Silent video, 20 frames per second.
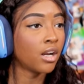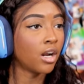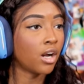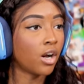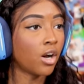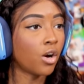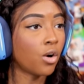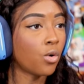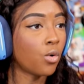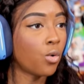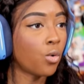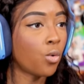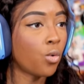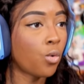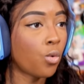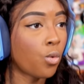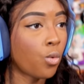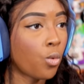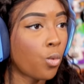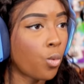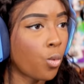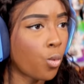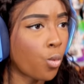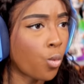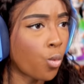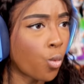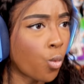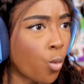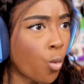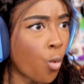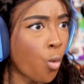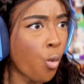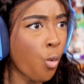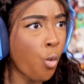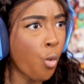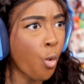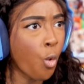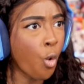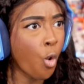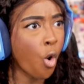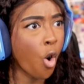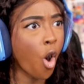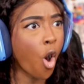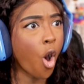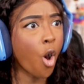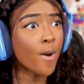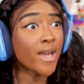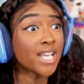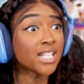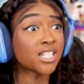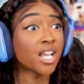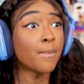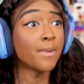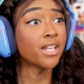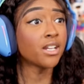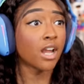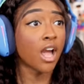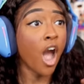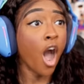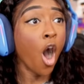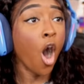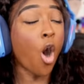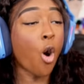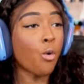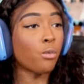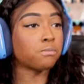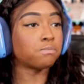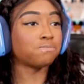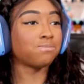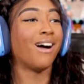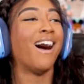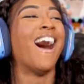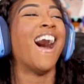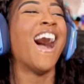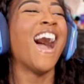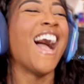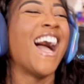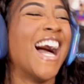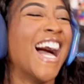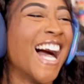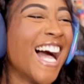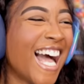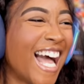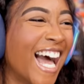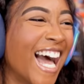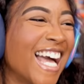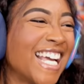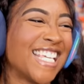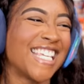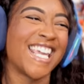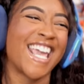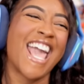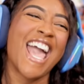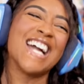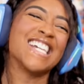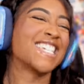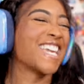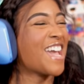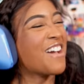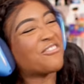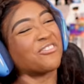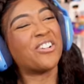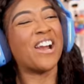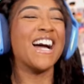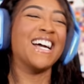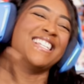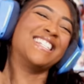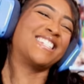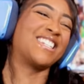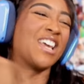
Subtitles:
Oh, he's coming. Oh. Yeah, get run